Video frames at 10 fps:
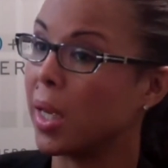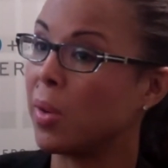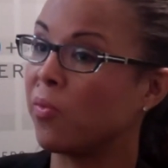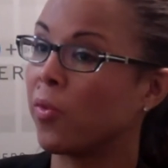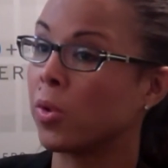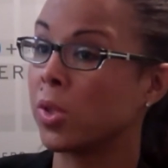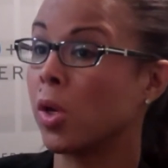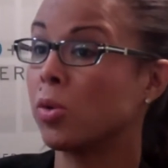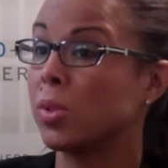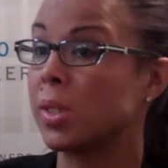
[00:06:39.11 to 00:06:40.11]
And for
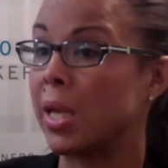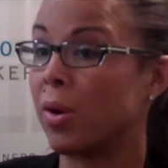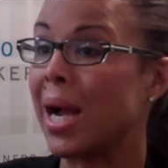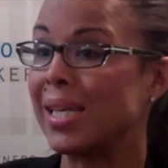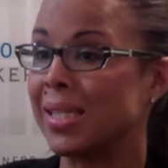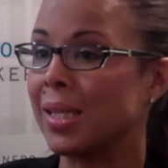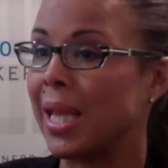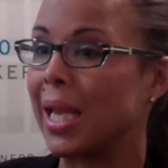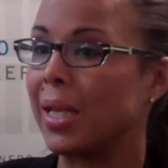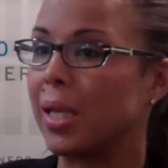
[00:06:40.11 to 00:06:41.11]
those that are
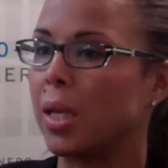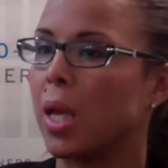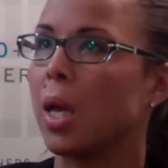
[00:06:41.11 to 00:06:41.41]
isolated,